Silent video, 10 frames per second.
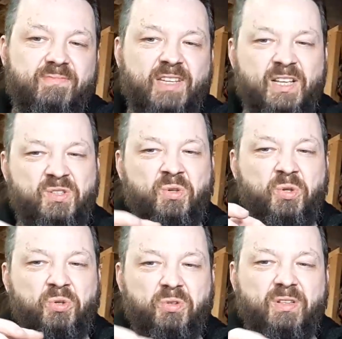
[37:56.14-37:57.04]
it's
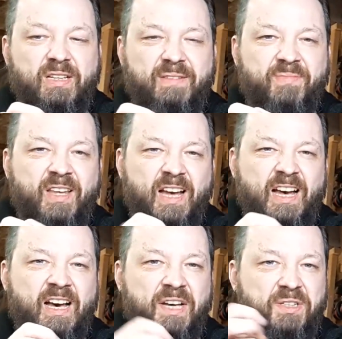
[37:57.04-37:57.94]
all
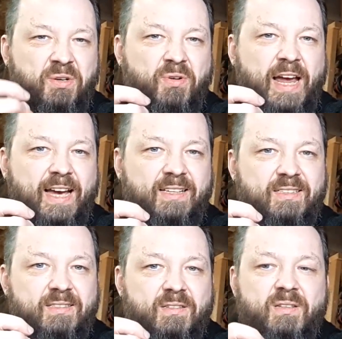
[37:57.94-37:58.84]
hard
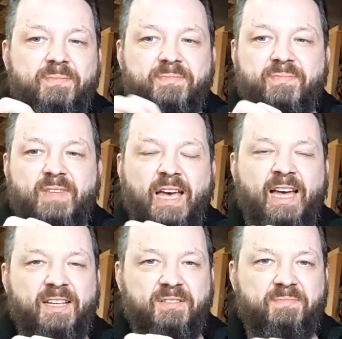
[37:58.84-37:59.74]
cracks
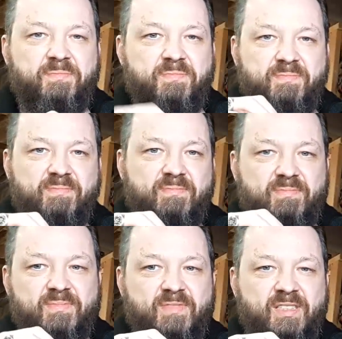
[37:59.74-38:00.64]
and
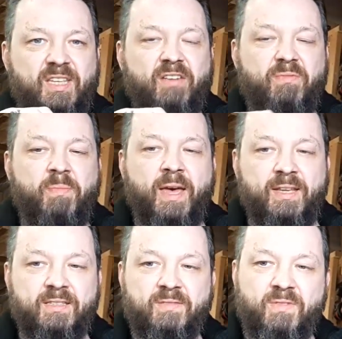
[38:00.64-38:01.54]
stiff
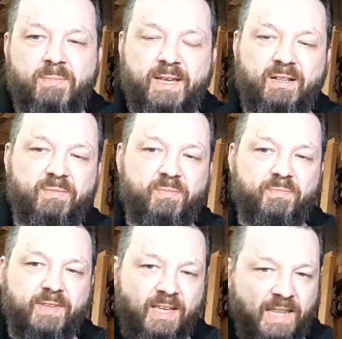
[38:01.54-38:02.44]
bends of the metal,
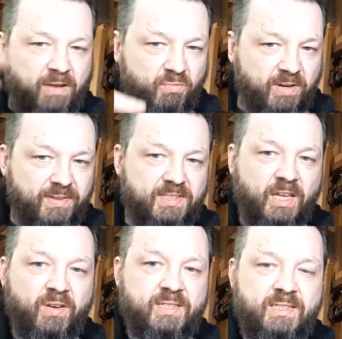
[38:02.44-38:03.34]
and then rivets
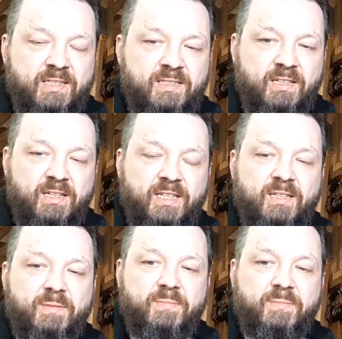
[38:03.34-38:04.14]
going into the side.